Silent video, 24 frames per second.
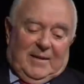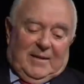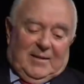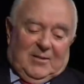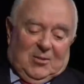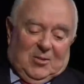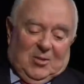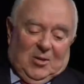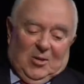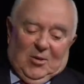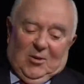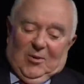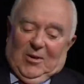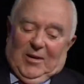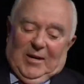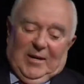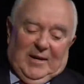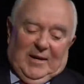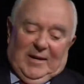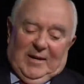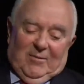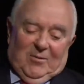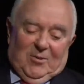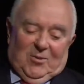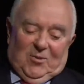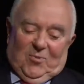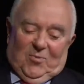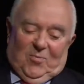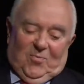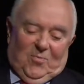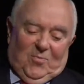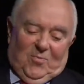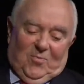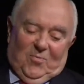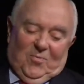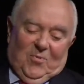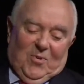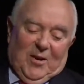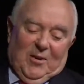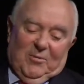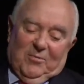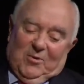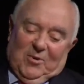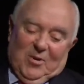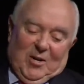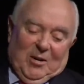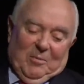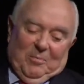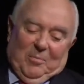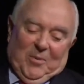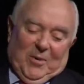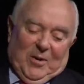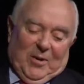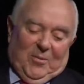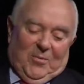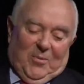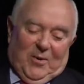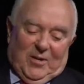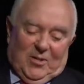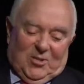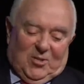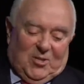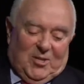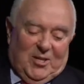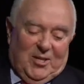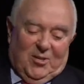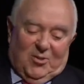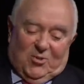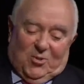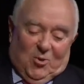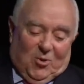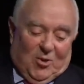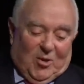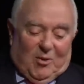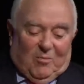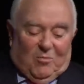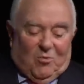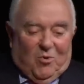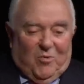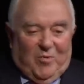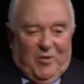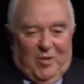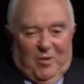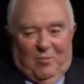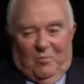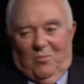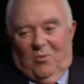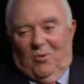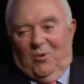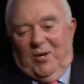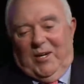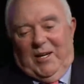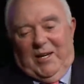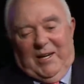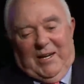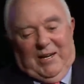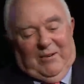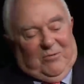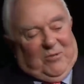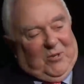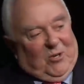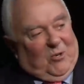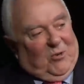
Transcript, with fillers: so I, I was revved up. I went and see, saw the movie the morning after